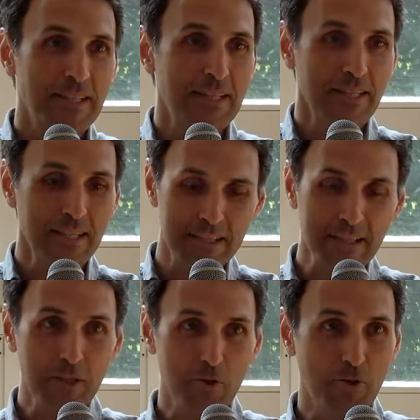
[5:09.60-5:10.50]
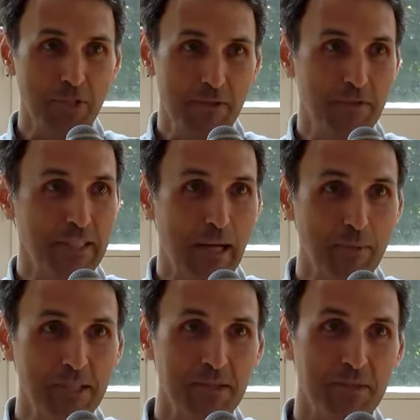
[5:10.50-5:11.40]
The thing is that they don't have
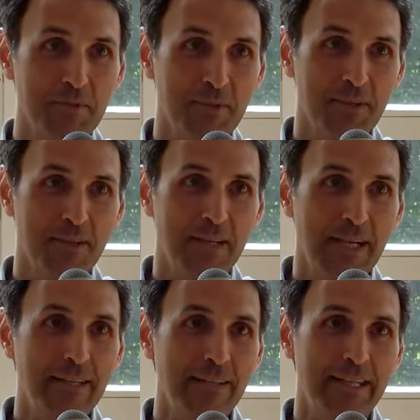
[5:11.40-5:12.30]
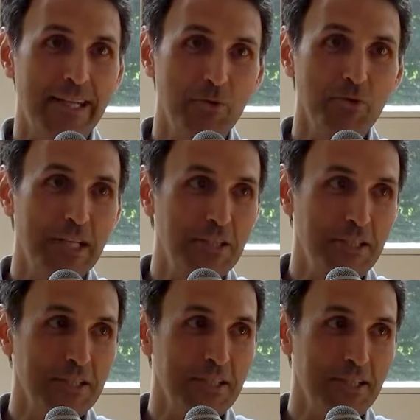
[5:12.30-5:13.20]
stomachs and they cannot
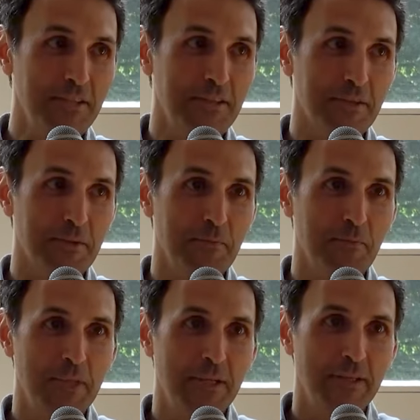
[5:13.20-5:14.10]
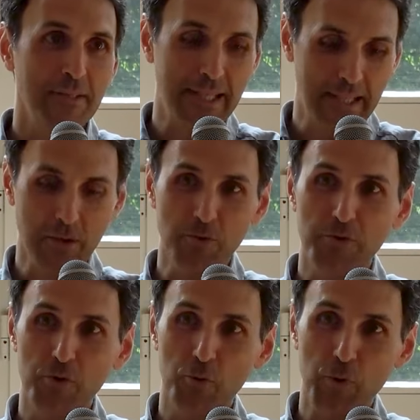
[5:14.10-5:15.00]
digest anything. They cannot,
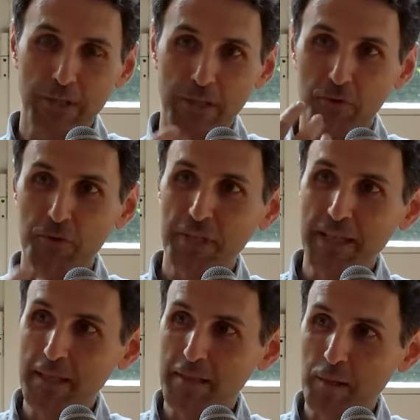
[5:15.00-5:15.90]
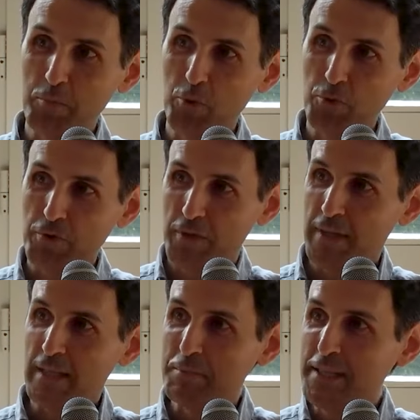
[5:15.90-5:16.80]
so whatever they, they put
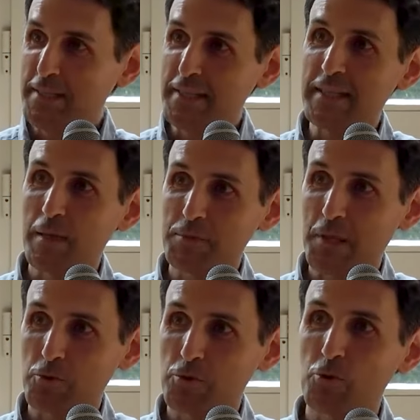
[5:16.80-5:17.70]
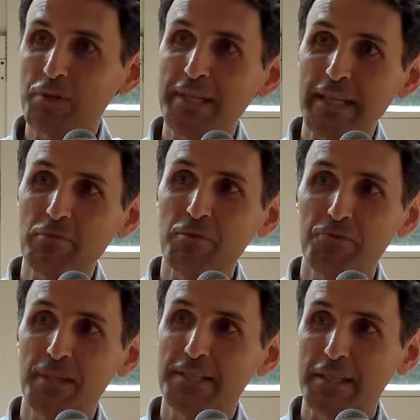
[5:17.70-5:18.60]
immediately comes out. So they never
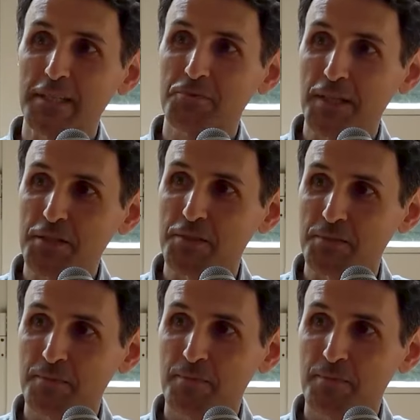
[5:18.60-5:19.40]
feel satisfaction.